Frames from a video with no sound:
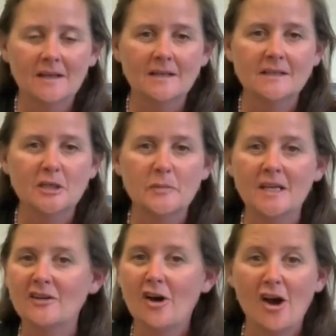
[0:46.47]
It's gonna be
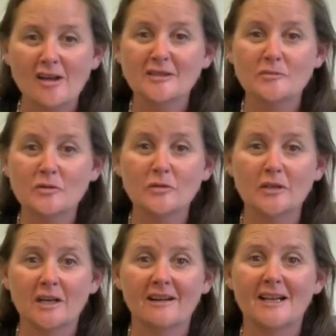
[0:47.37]
an awesome school
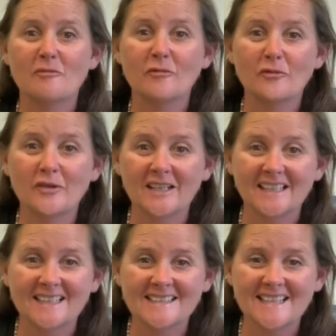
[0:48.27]
year and I'm
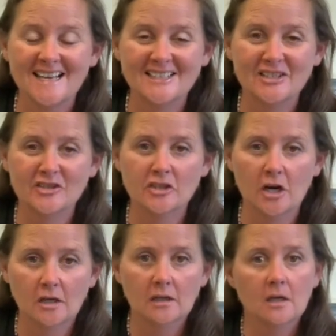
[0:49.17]
really excited to start.